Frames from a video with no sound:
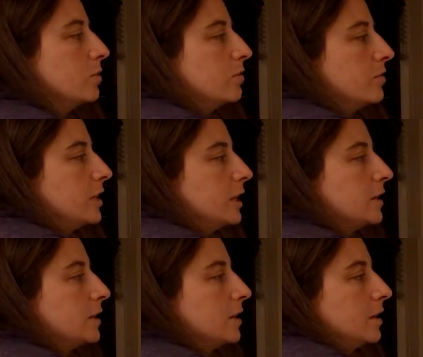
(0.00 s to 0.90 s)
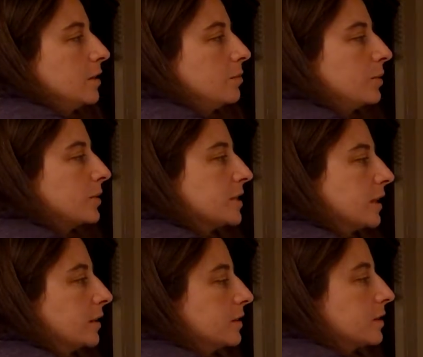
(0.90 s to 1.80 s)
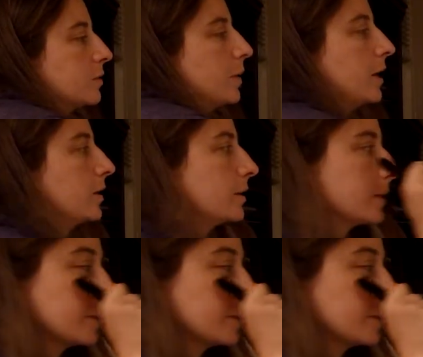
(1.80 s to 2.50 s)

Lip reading: feet per second squared.